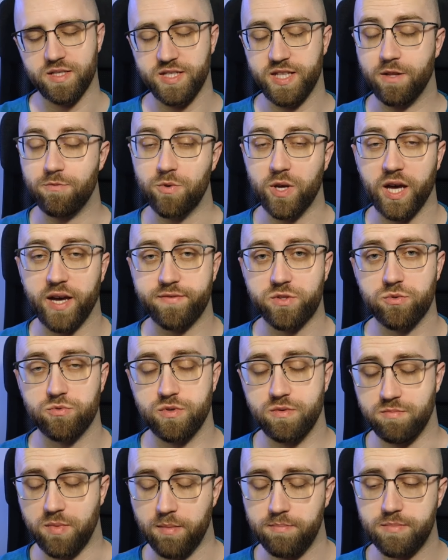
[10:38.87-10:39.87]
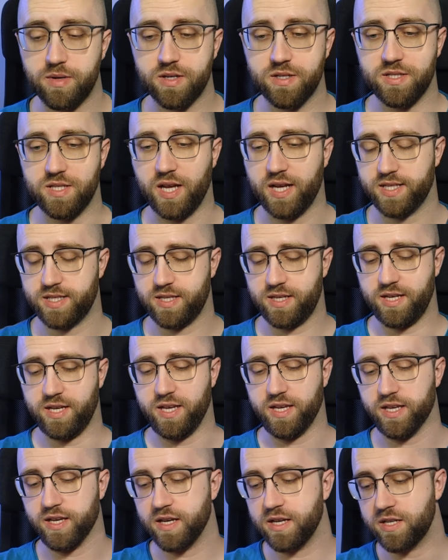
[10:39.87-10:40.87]
Then we have to remember that
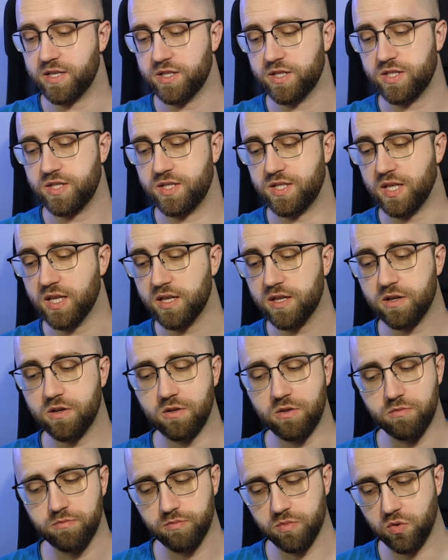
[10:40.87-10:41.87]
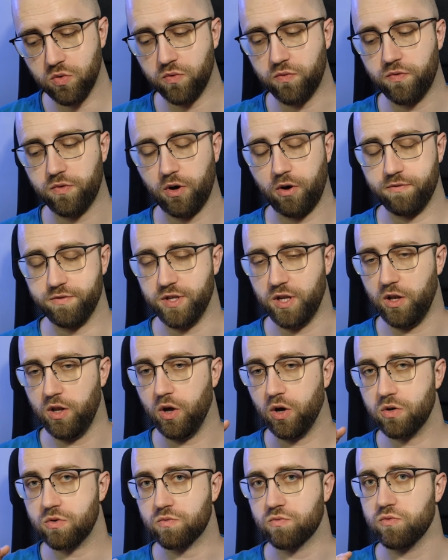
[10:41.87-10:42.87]
a single move of the
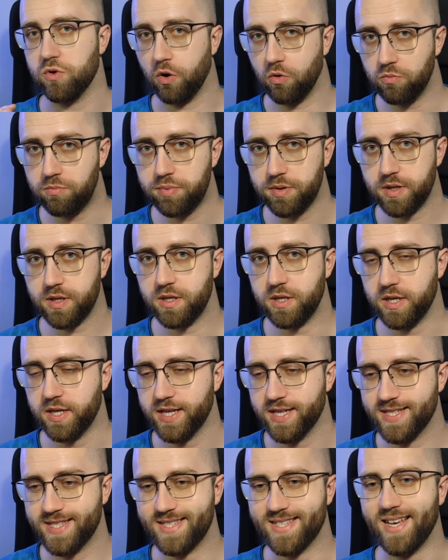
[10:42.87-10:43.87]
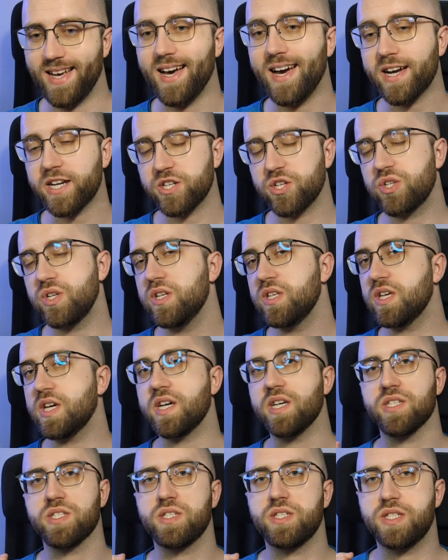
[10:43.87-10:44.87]
long rope is actually
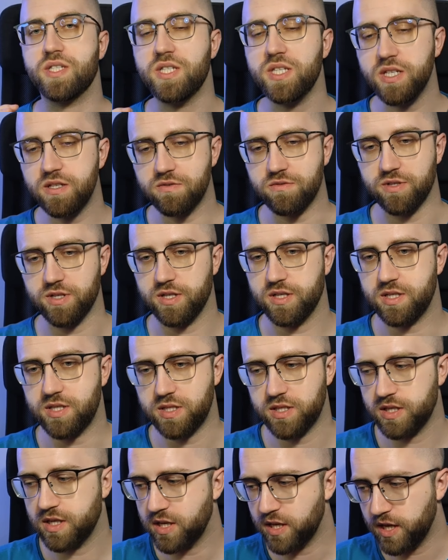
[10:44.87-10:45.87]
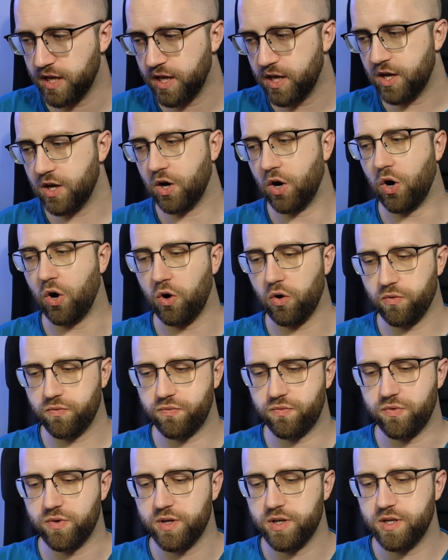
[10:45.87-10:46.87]
a series of
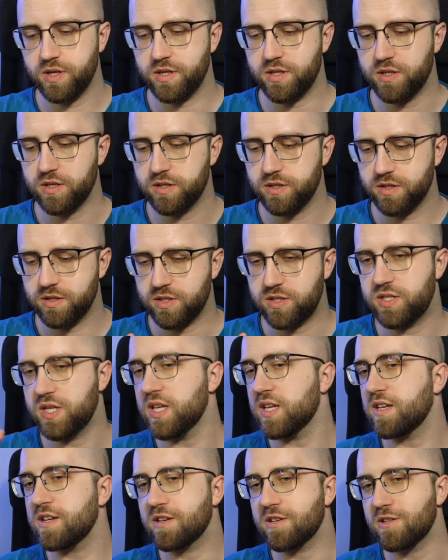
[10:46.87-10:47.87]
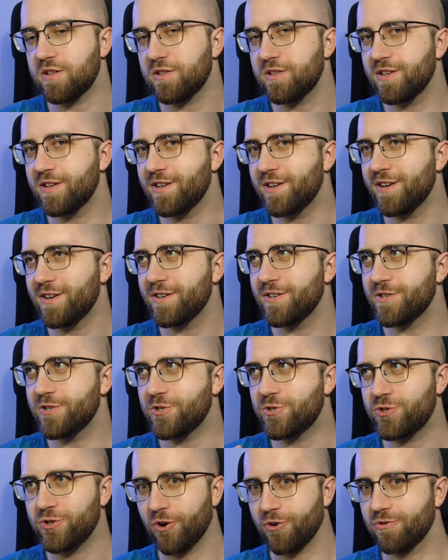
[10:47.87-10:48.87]
single
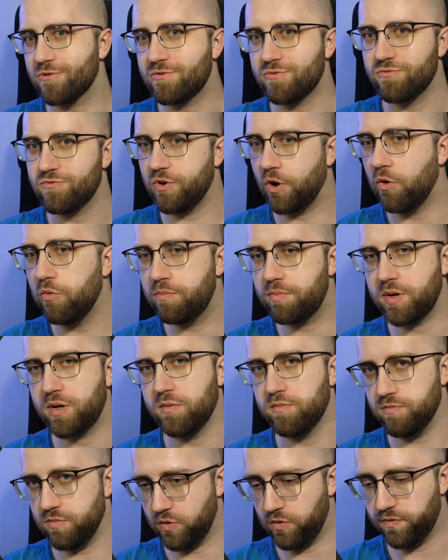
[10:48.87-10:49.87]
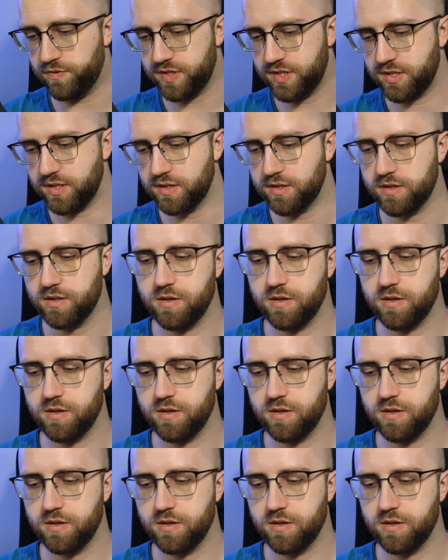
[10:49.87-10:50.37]
short rope moves.